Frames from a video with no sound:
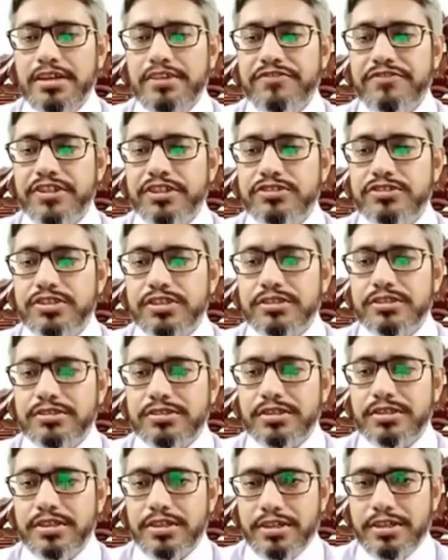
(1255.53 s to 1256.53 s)

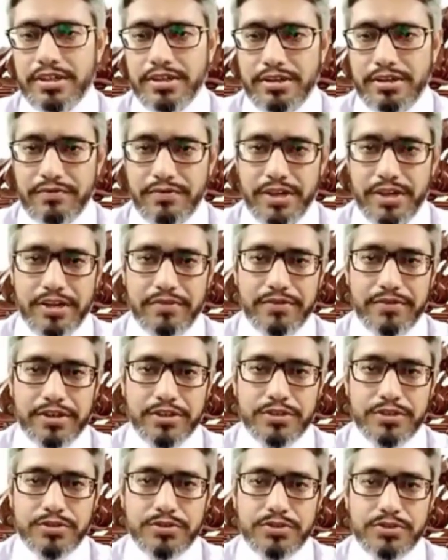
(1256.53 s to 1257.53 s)
references.
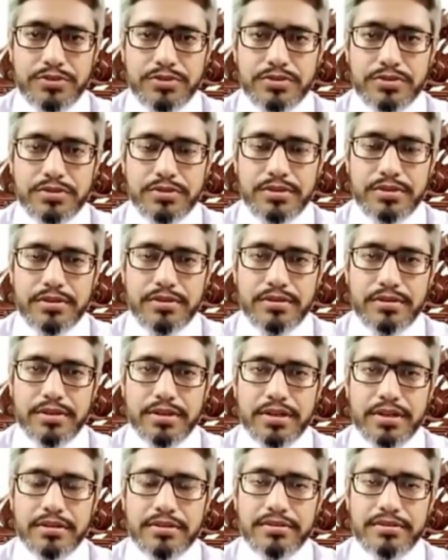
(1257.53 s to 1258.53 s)
Whenever you
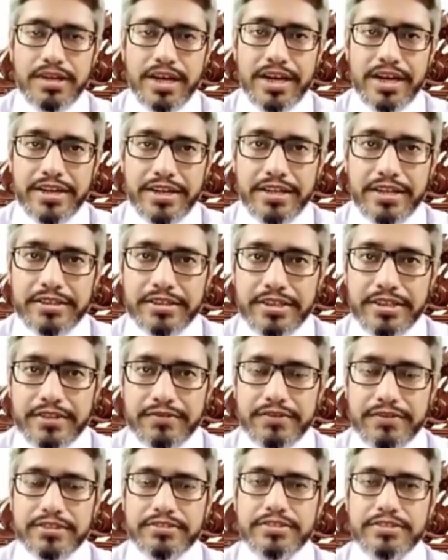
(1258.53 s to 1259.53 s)
are writing
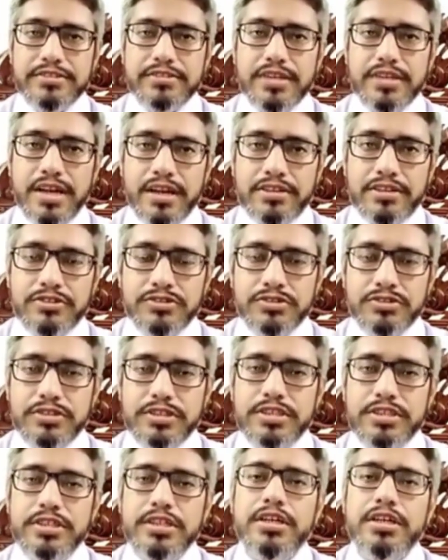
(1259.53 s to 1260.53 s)
the references,
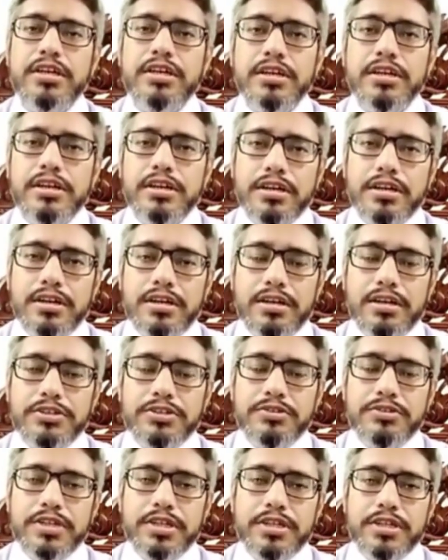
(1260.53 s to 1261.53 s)
actually
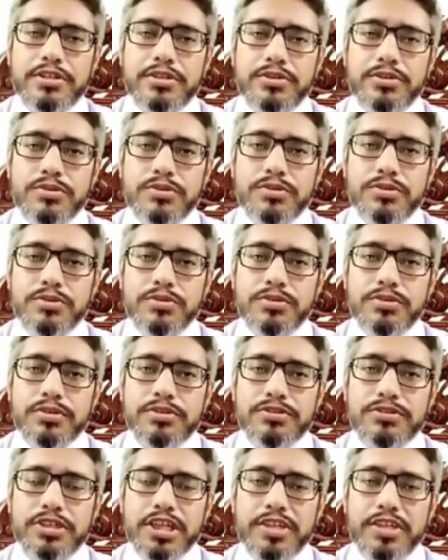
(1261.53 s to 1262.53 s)
you need
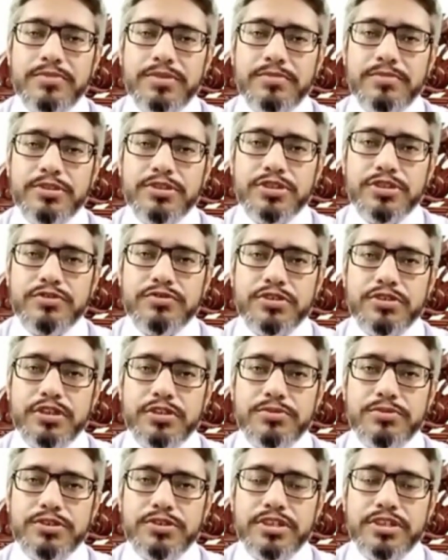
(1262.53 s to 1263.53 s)
to seek permission
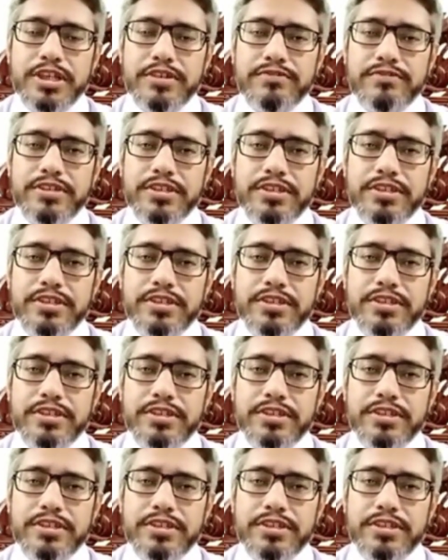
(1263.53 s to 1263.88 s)
from your